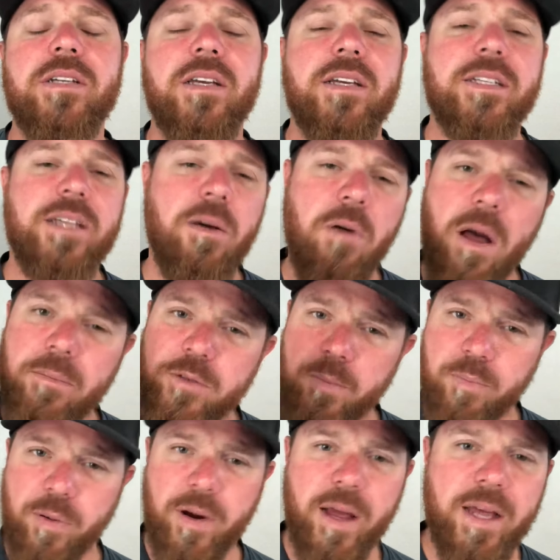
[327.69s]
You say, well, I'm
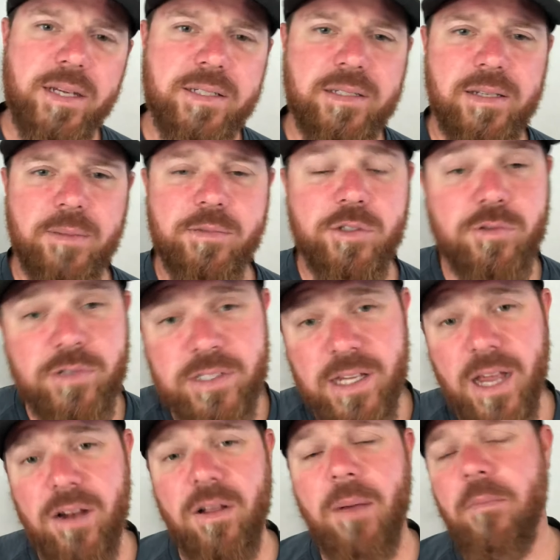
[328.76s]
depressed, I'm
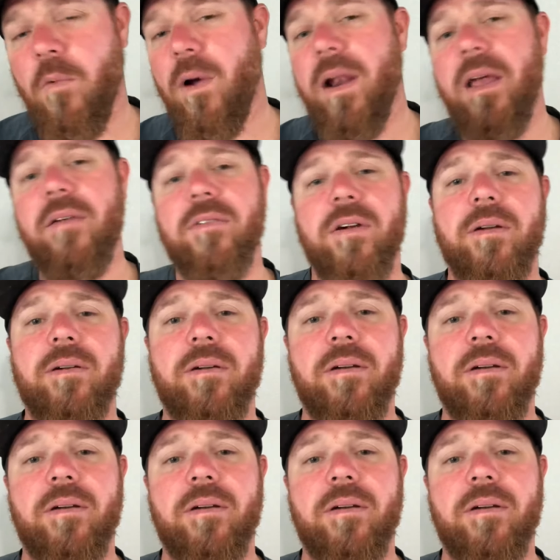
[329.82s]
suicidal, I'm whatever.